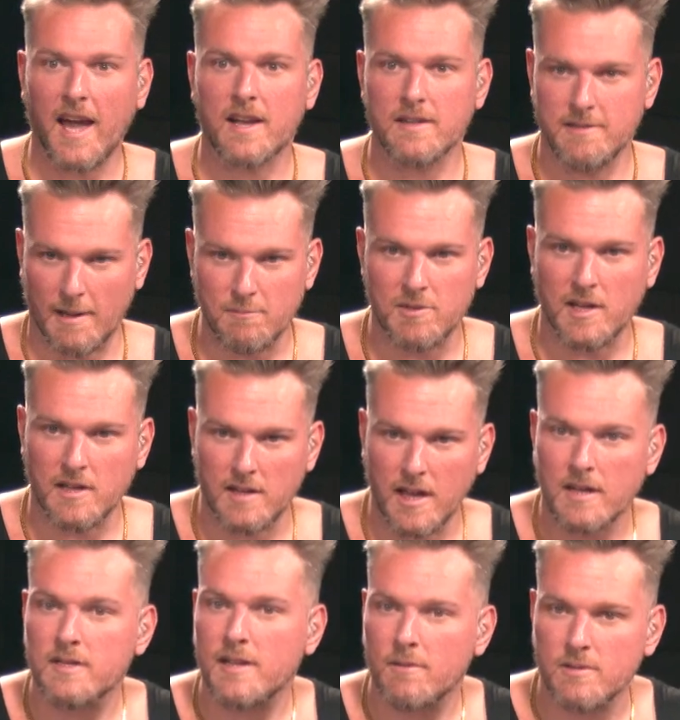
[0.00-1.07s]
because
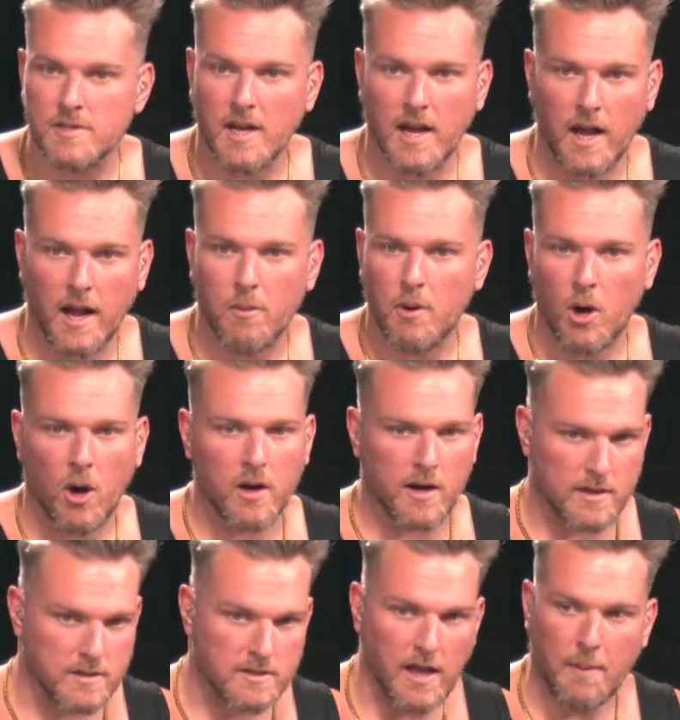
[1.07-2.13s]
MCDC was saying, hey, we all
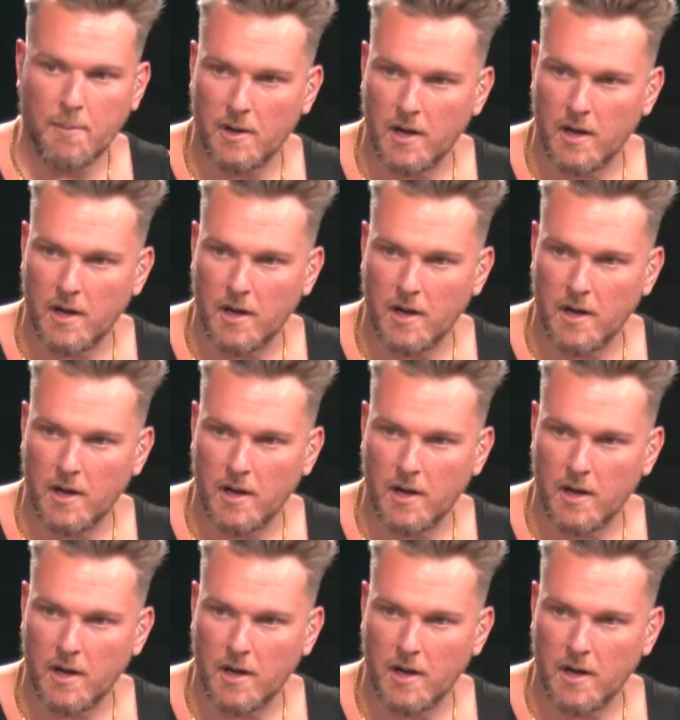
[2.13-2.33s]
got to step it